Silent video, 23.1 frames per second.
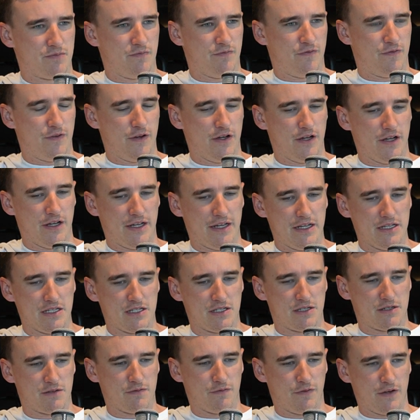for
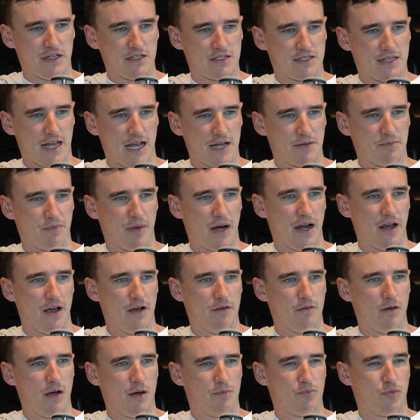his sake, but
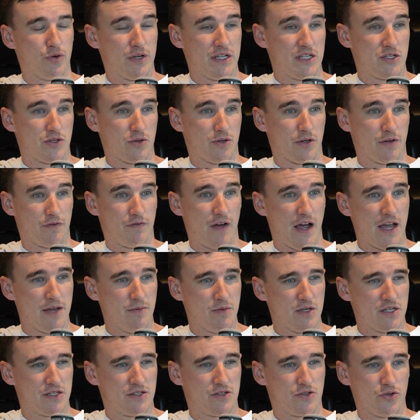a pretty sort of
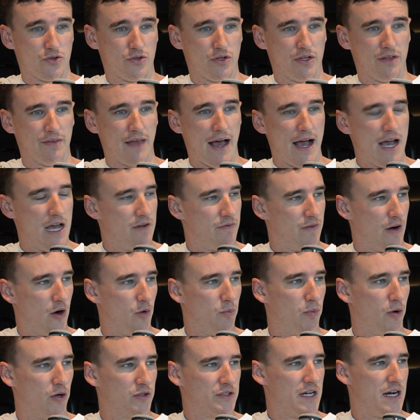famous dude in the AFL
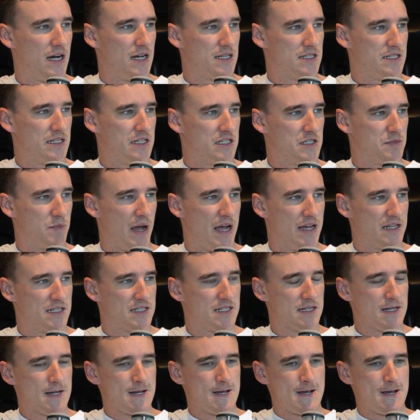podcasting space,